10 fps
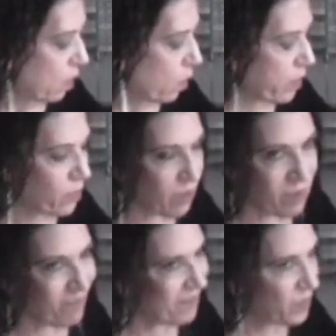Or you
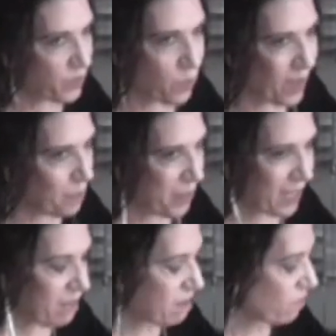could, if you want to
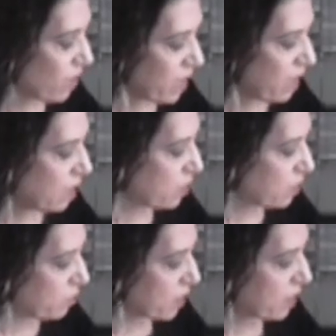paint it right on or
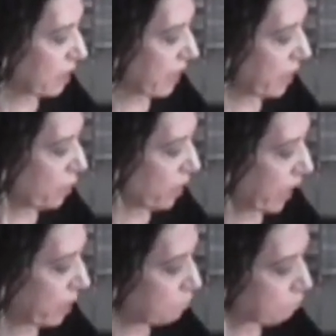something like that, you
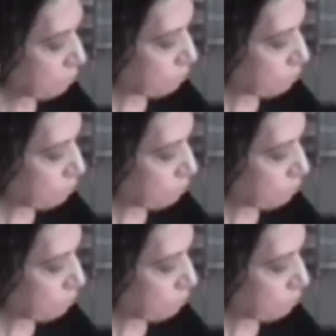can.